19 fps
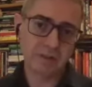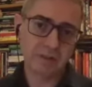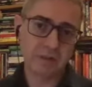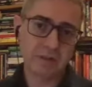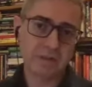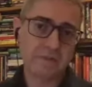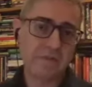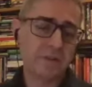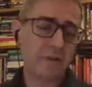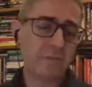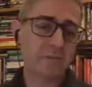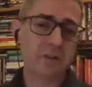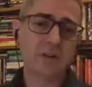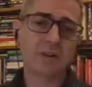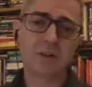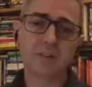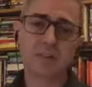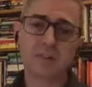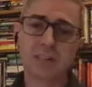Ephemeral
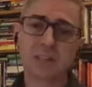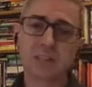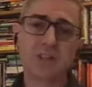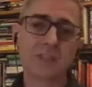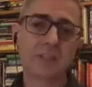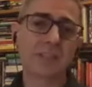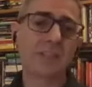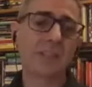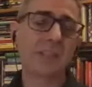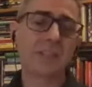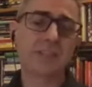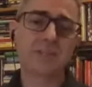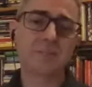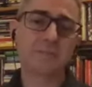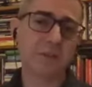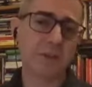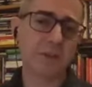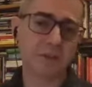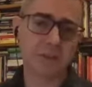content just
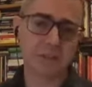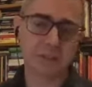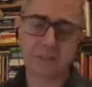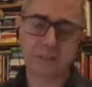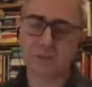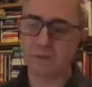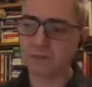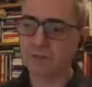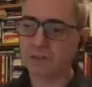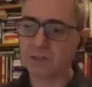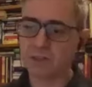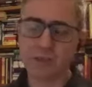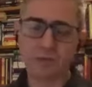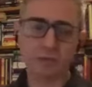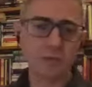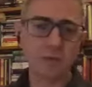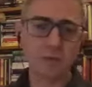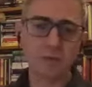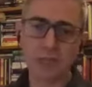disappears just
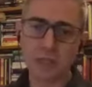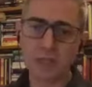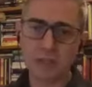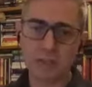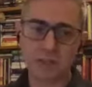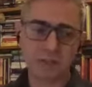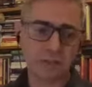when we